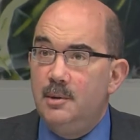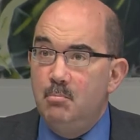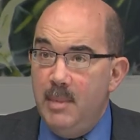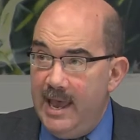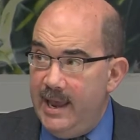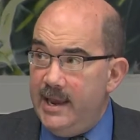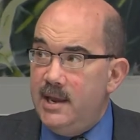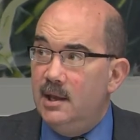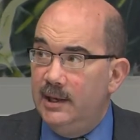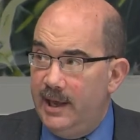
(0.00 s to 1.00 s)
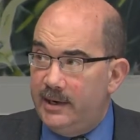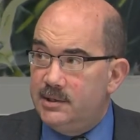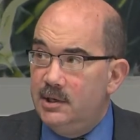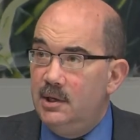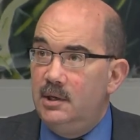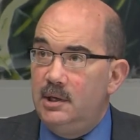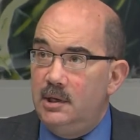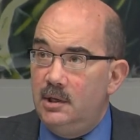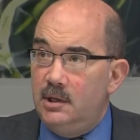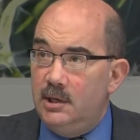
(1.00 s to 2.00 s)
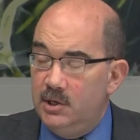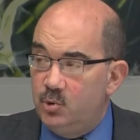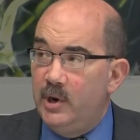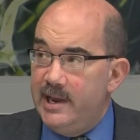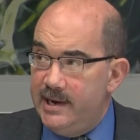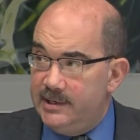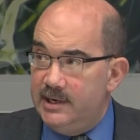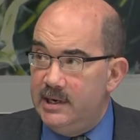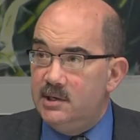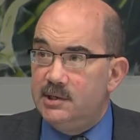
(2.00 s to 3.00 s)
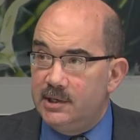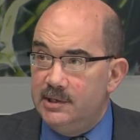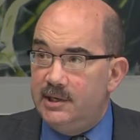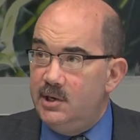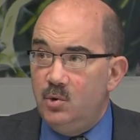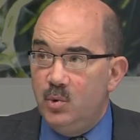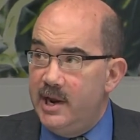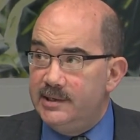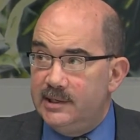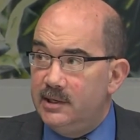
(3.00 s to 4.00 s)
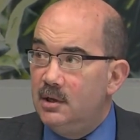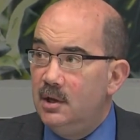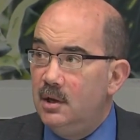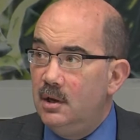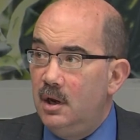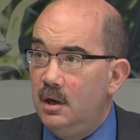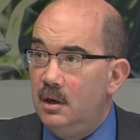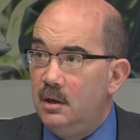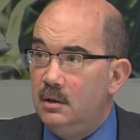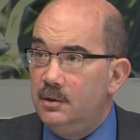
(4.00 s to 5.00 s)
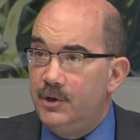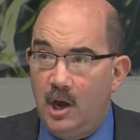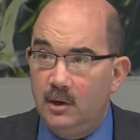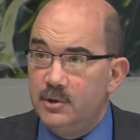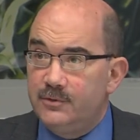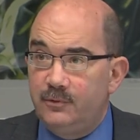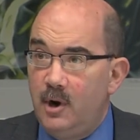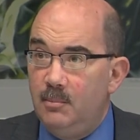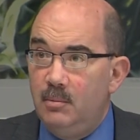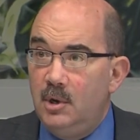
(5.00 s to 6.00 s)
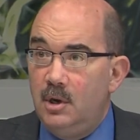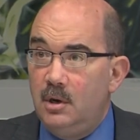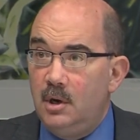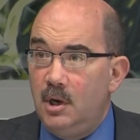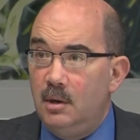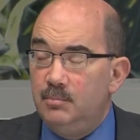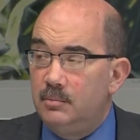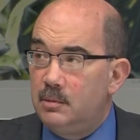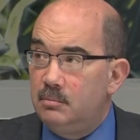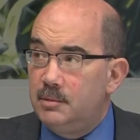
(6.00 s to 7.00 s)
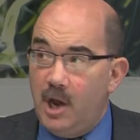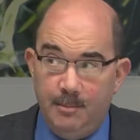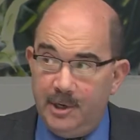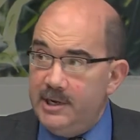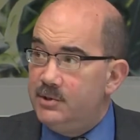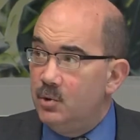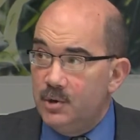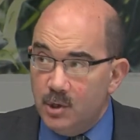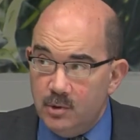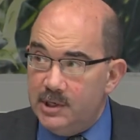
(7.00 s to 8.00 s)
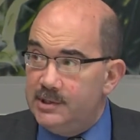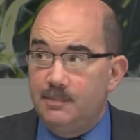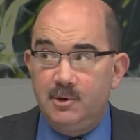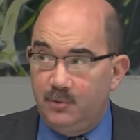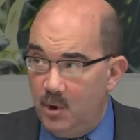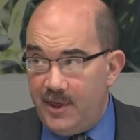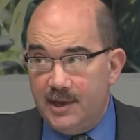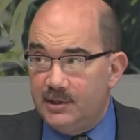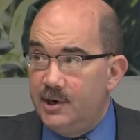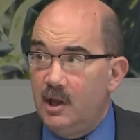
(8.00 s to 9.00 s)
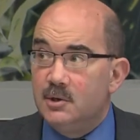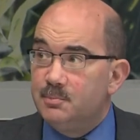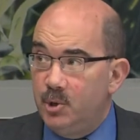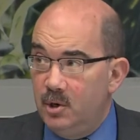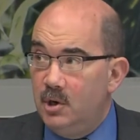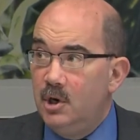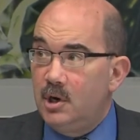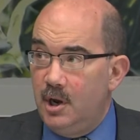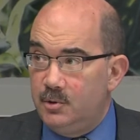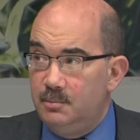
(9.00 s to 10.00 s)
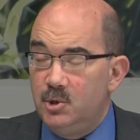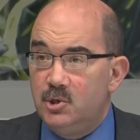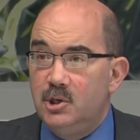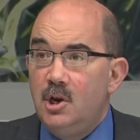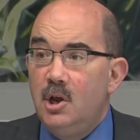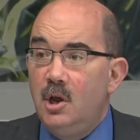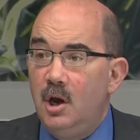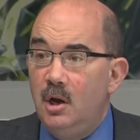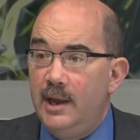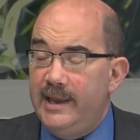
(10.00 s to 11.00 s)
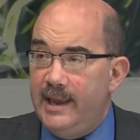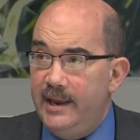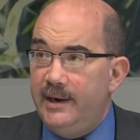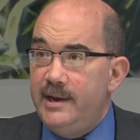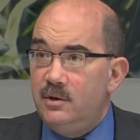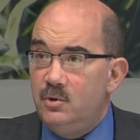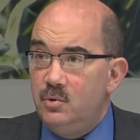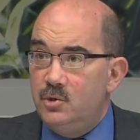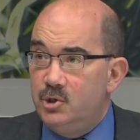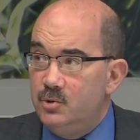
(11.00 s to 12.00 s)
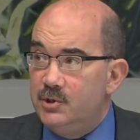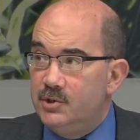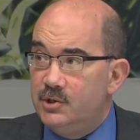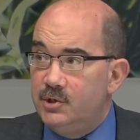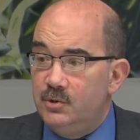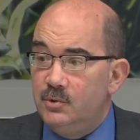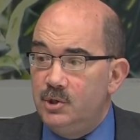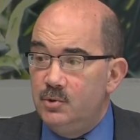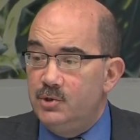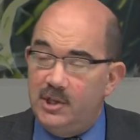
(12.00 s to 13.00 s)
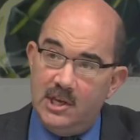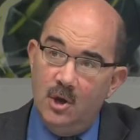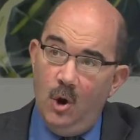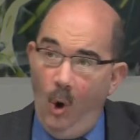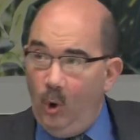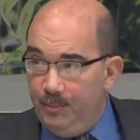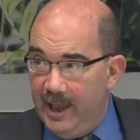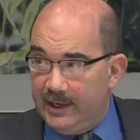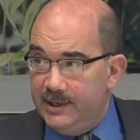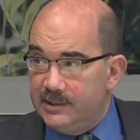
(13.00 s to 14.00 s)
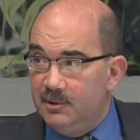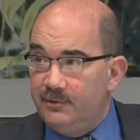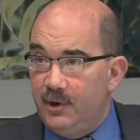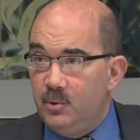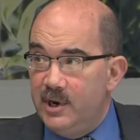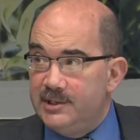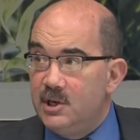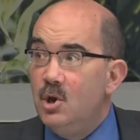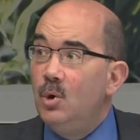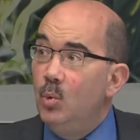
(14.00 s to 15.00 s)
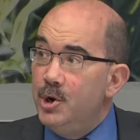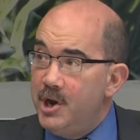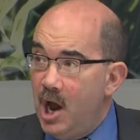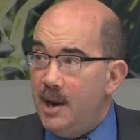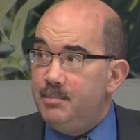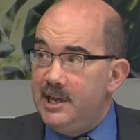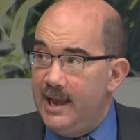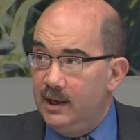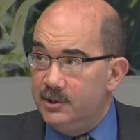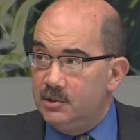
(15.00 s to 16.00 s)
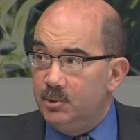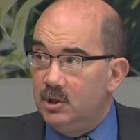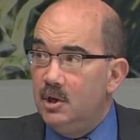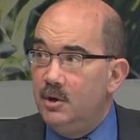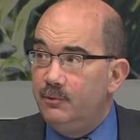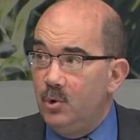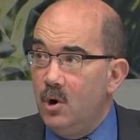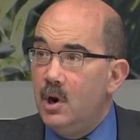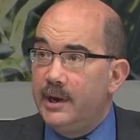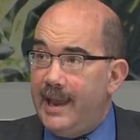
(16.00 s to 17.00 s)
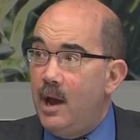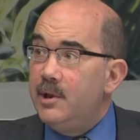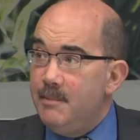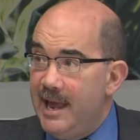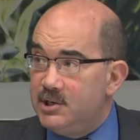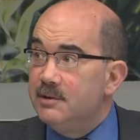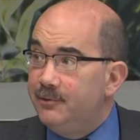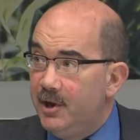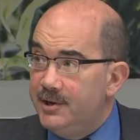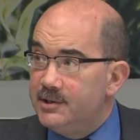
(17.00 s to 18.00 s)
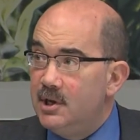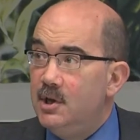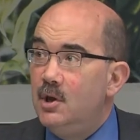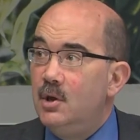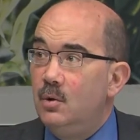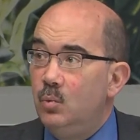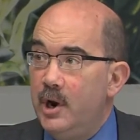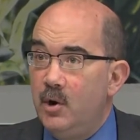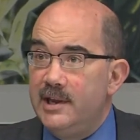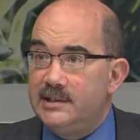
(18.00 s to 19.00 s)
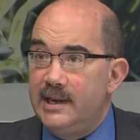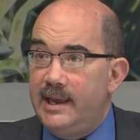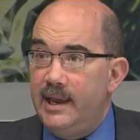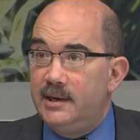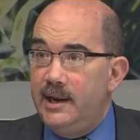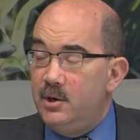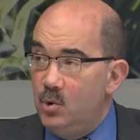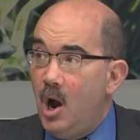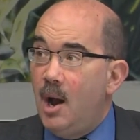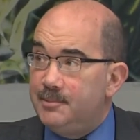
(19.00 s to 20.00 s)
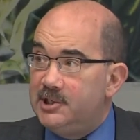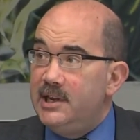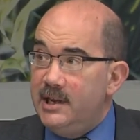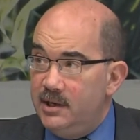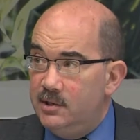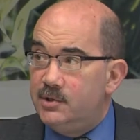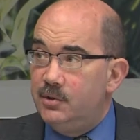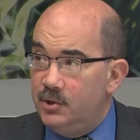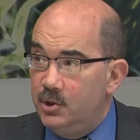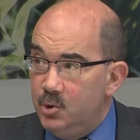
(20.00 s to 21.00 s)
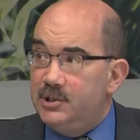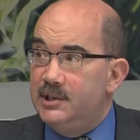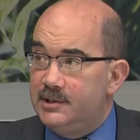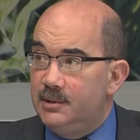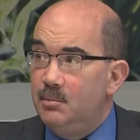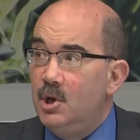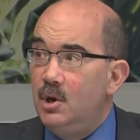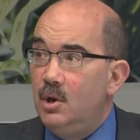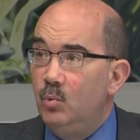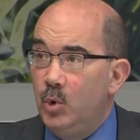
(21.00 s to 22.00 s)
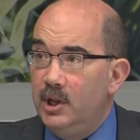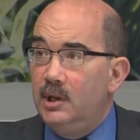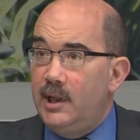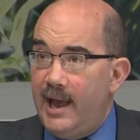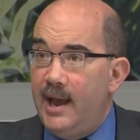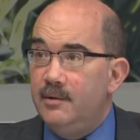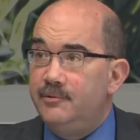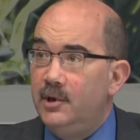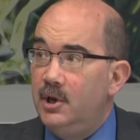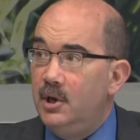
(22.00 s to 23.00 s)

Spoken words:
may elect in 2018 to continue raising dollars from companies or unions up to $4,000 per contribution. A candidate who chooses to use the old mechanism of fundraising would not be eligible for county matching funds, whereas a candidate who opts in to the new system will have